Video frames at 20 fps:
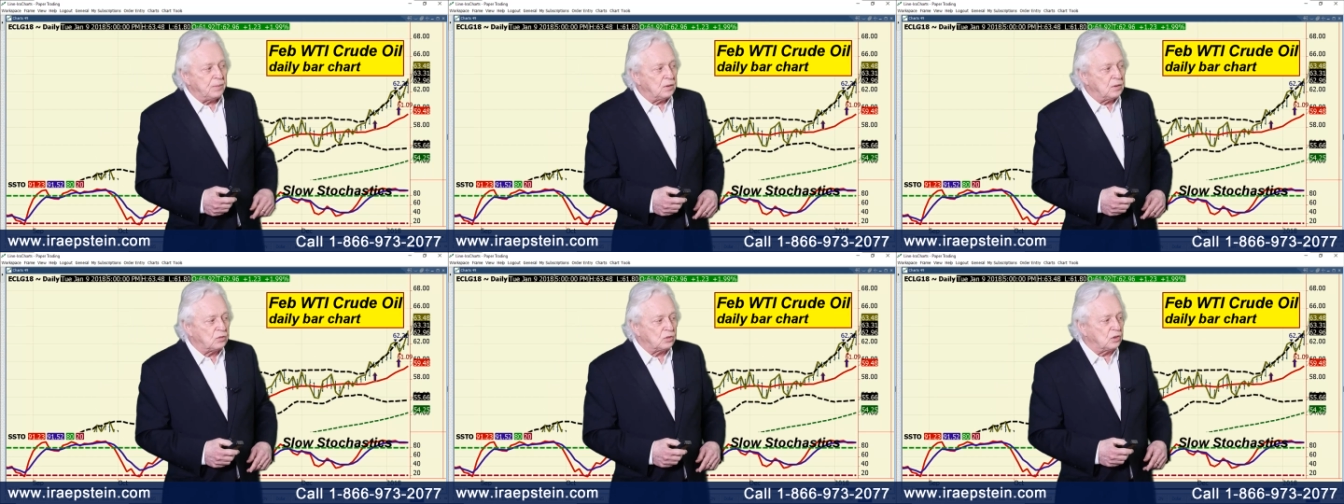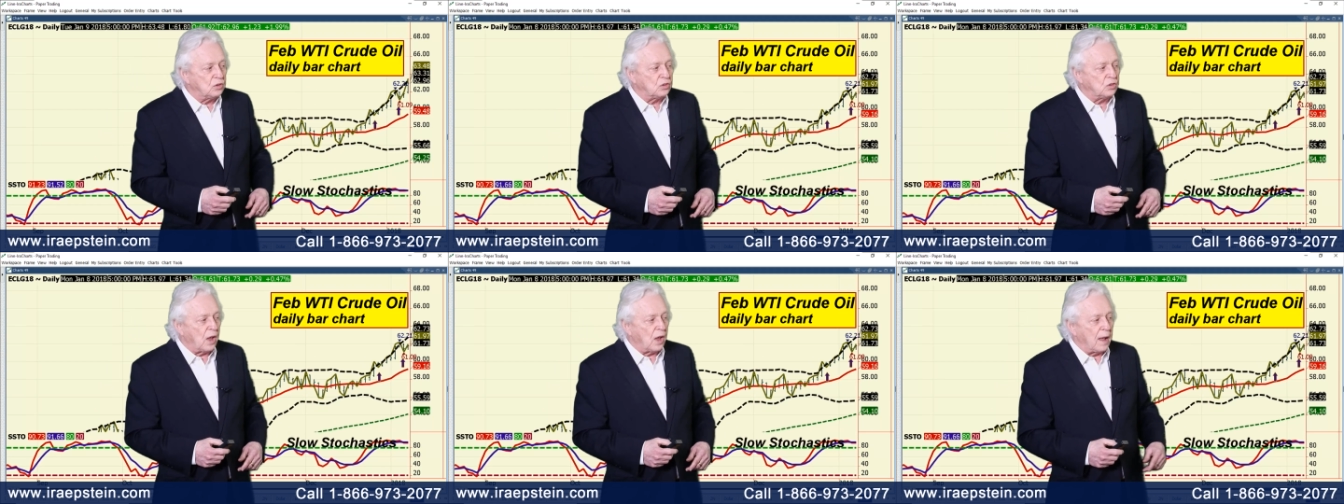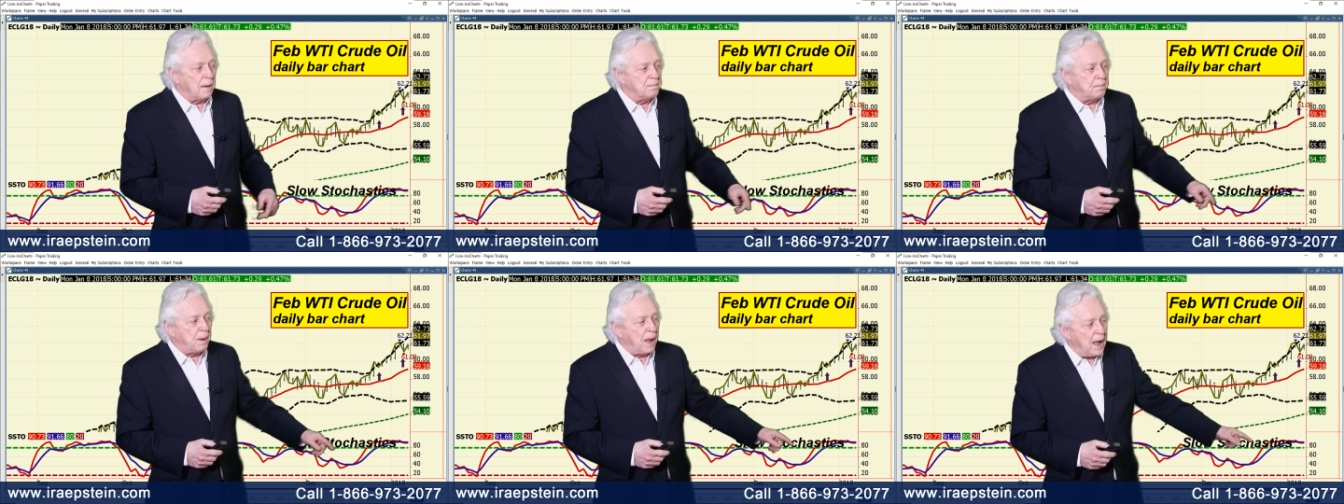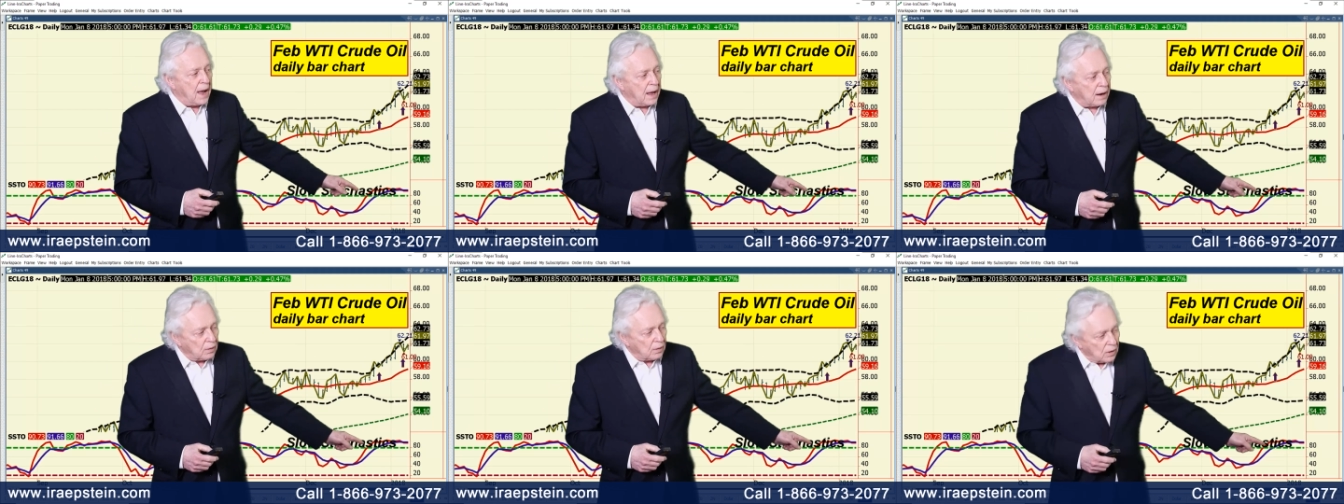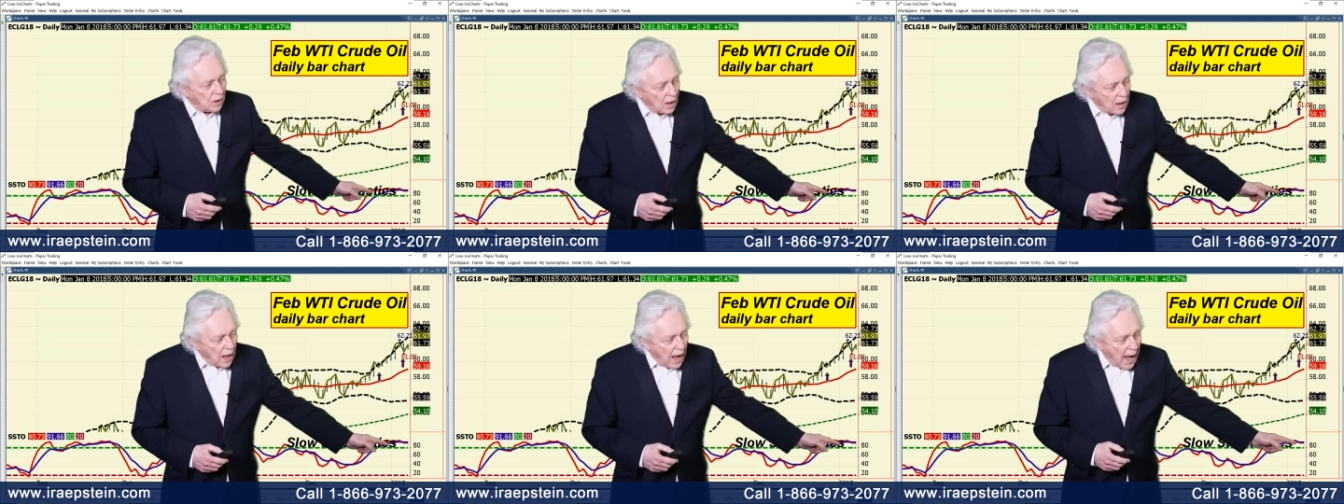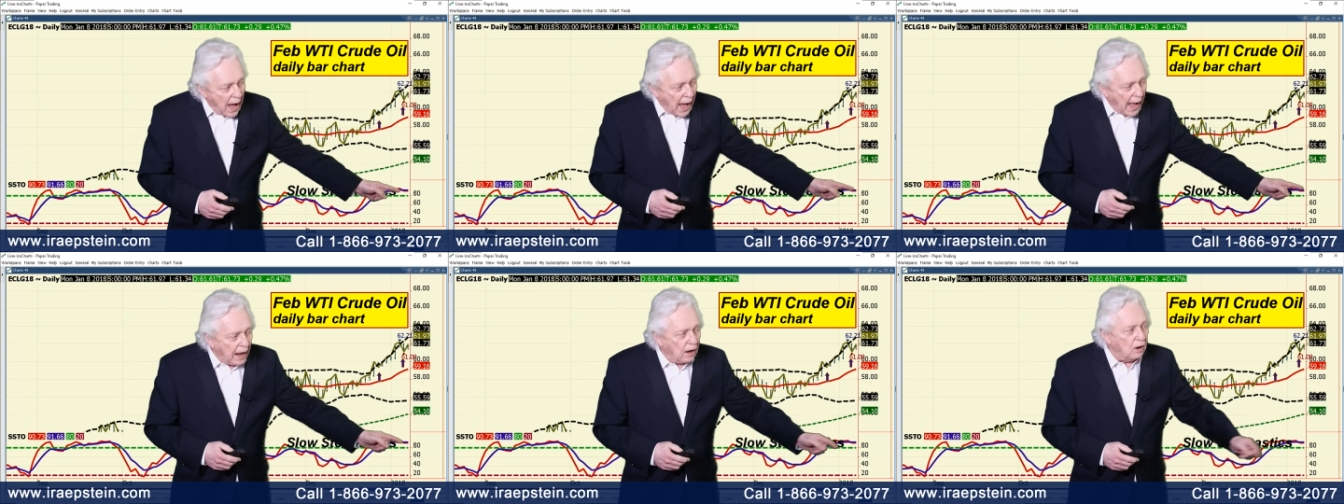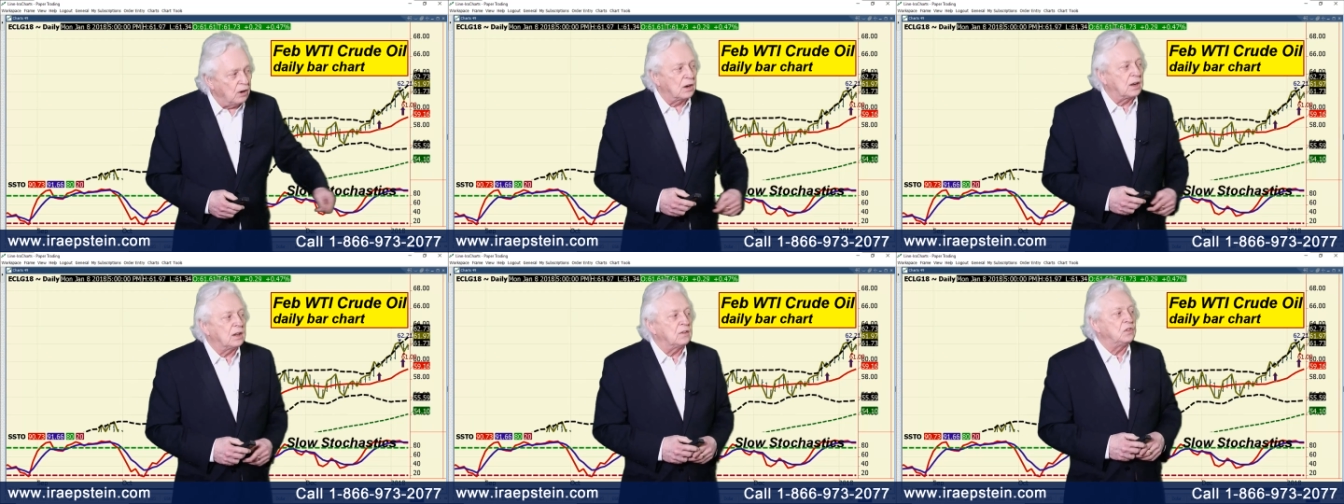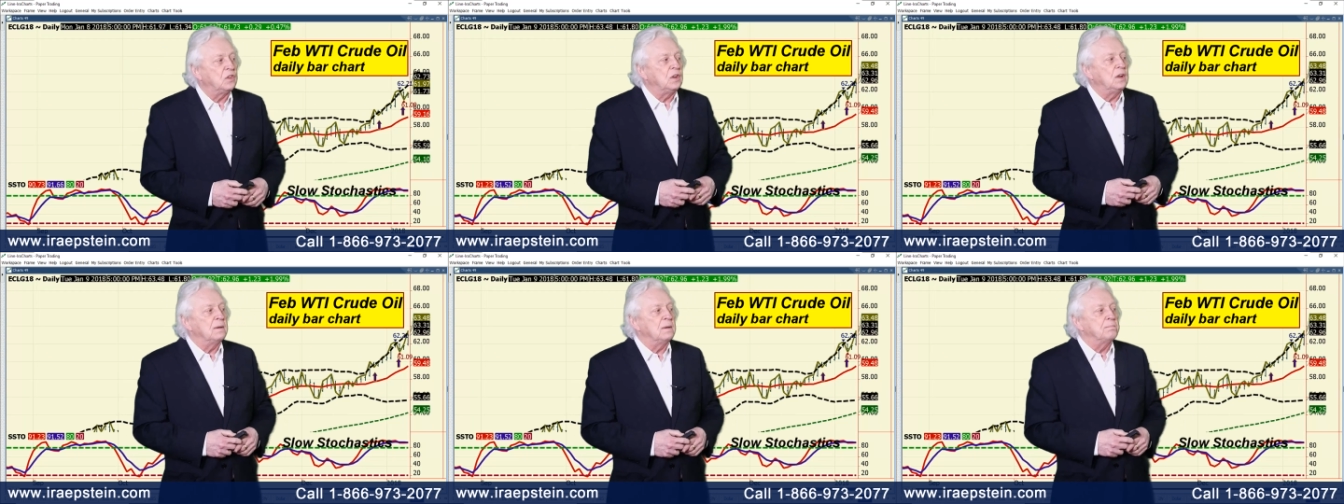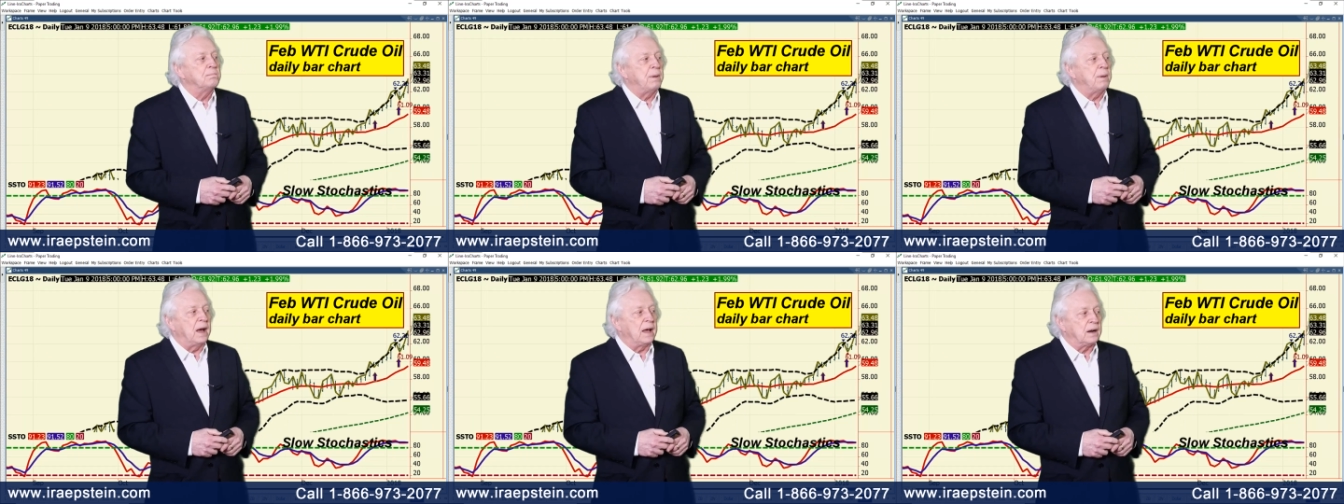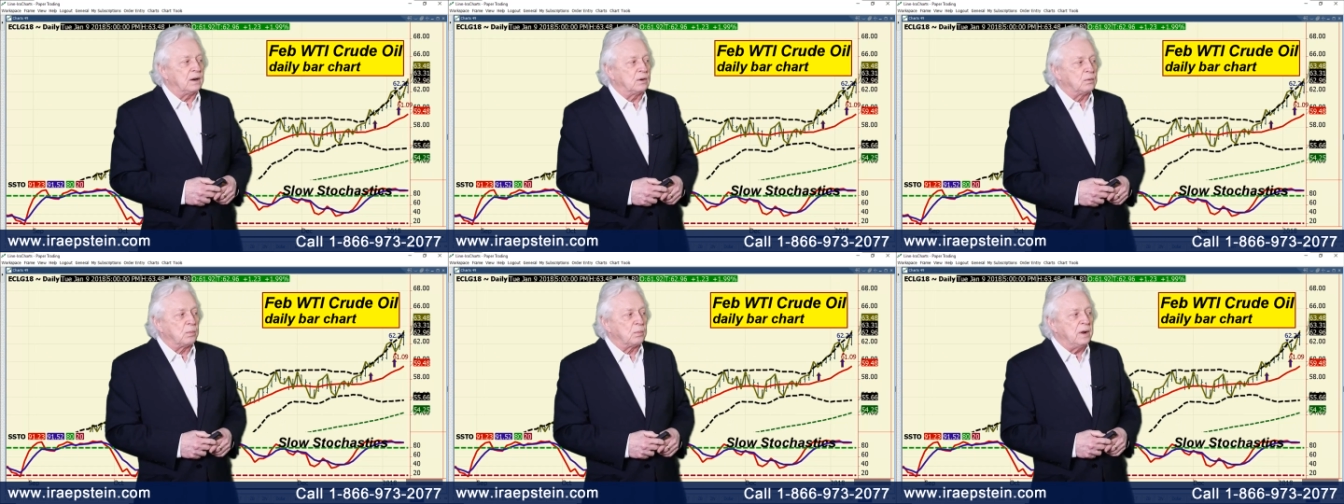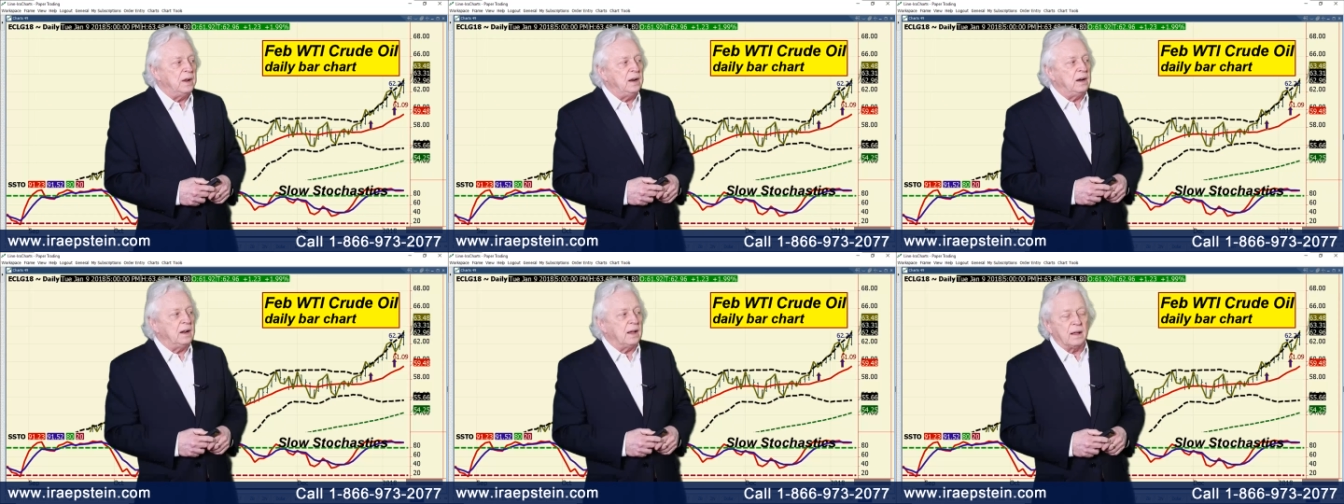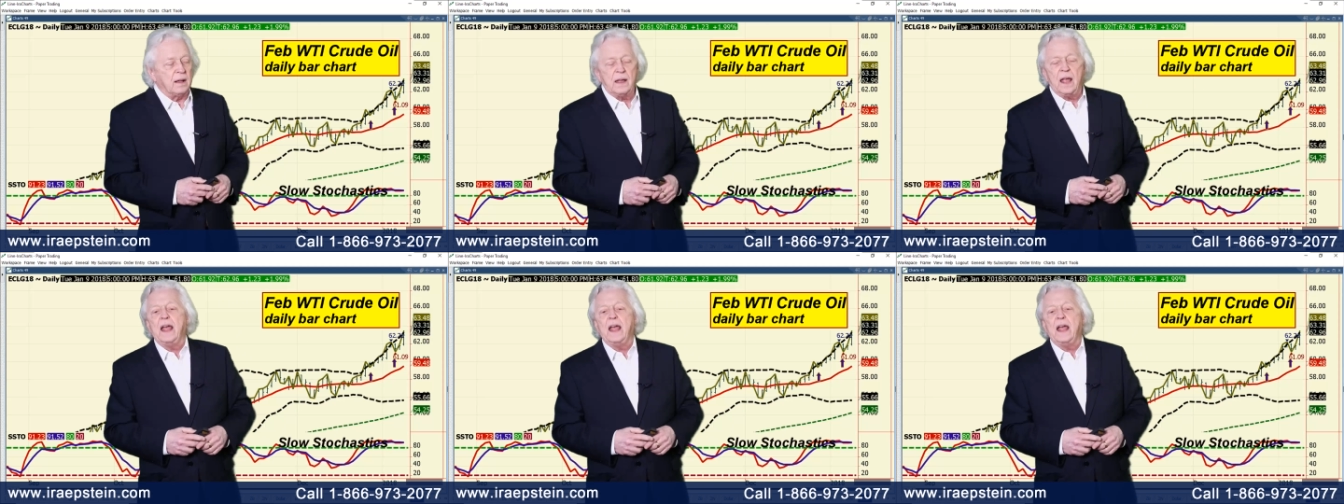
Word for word: it's the same pattern. I look at the embedded reading,